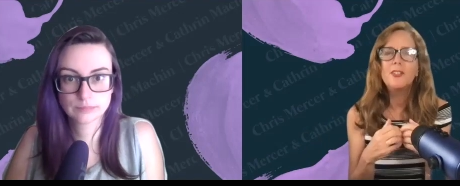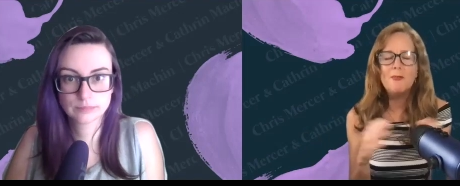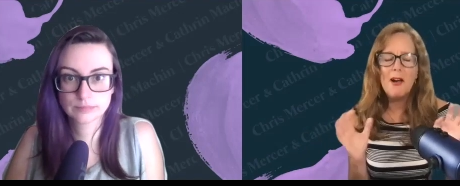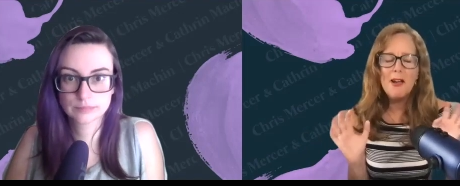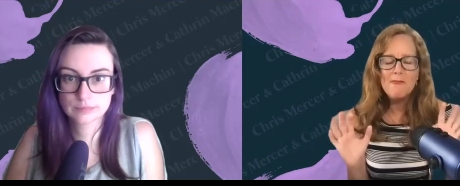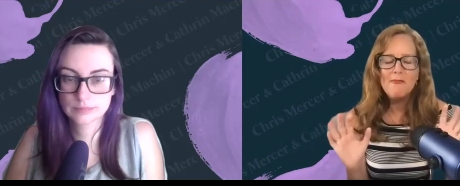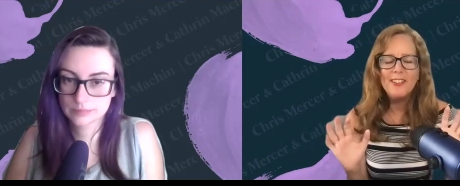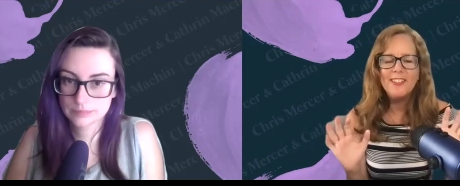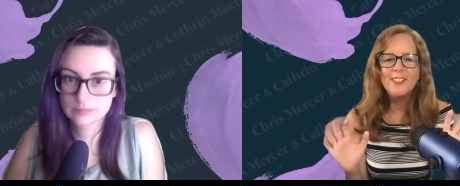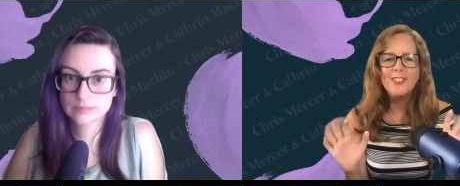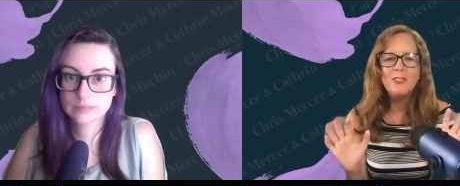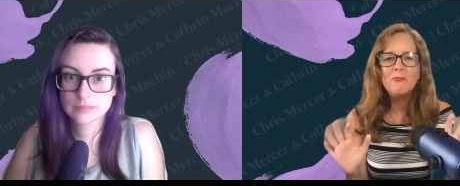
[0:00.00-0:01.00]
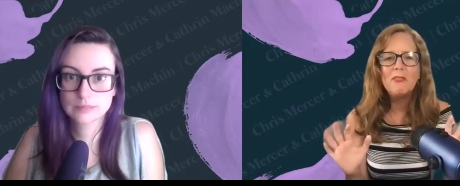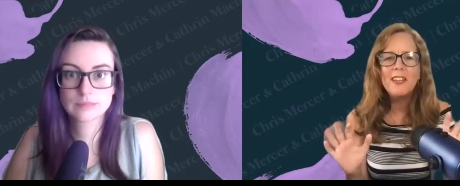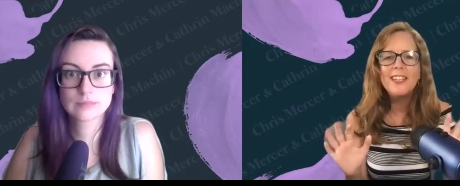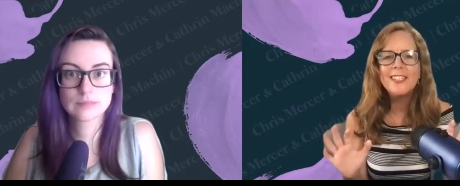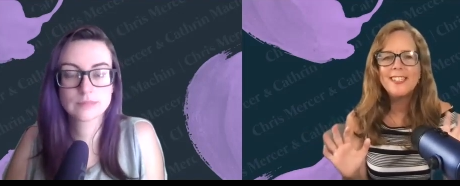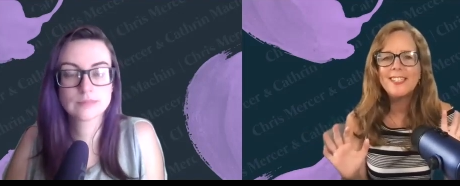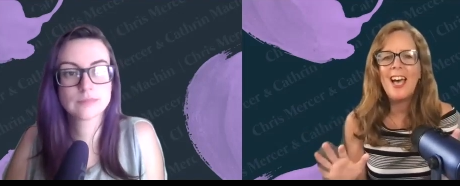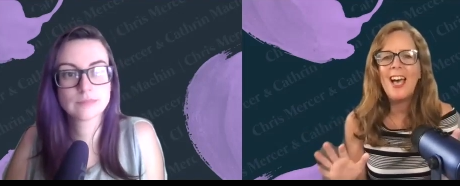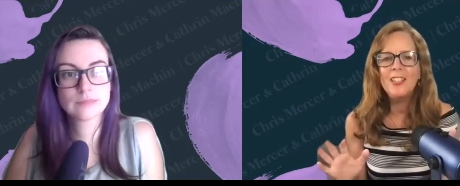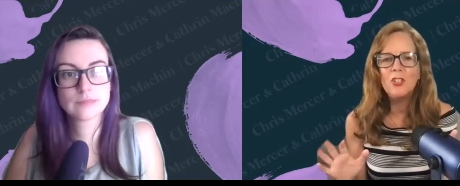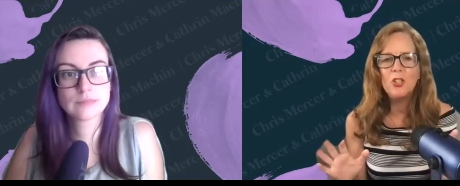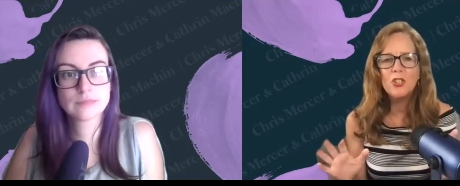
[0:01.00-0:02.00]
Speaker 1: my opinion should be a
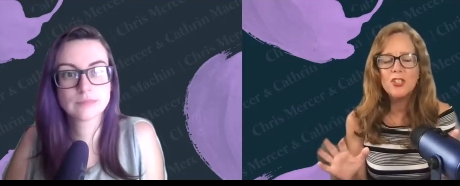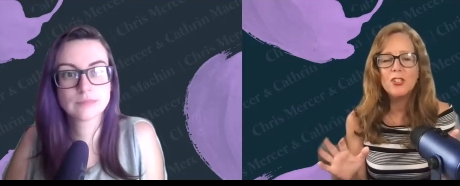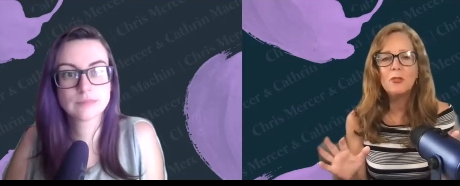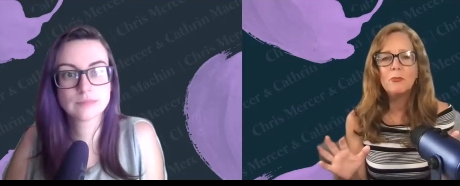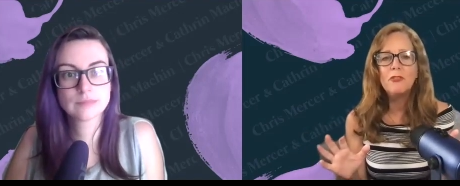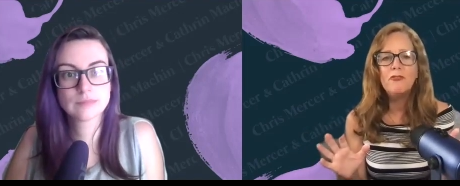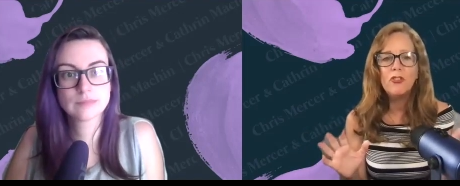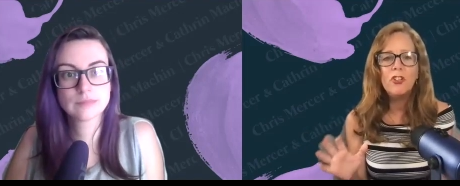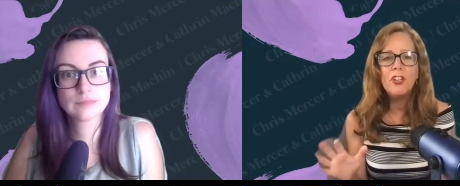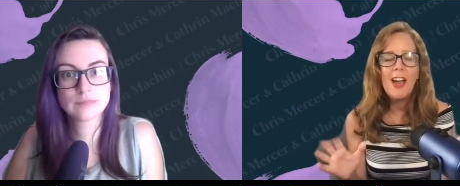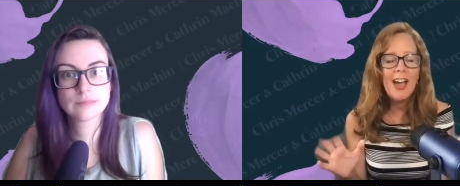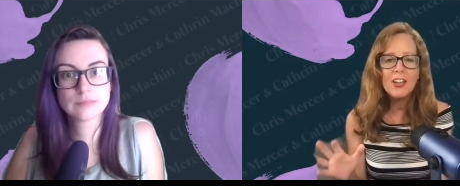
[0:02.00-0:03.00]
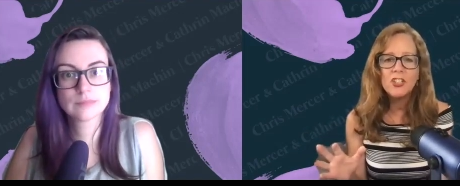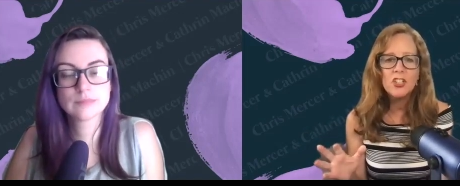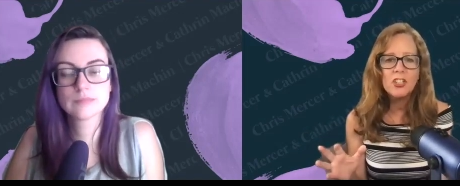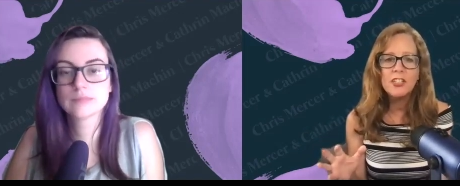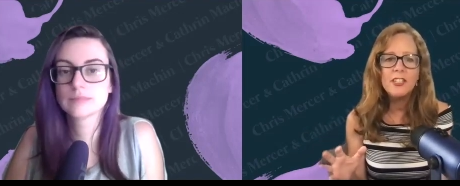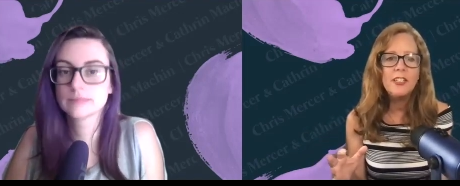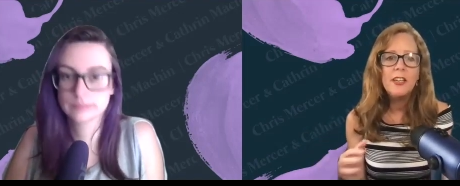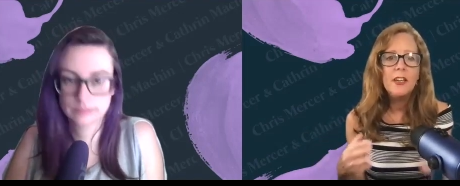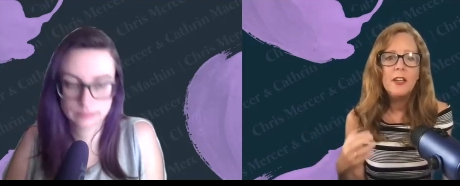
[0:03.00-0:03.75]
side hustle before you actually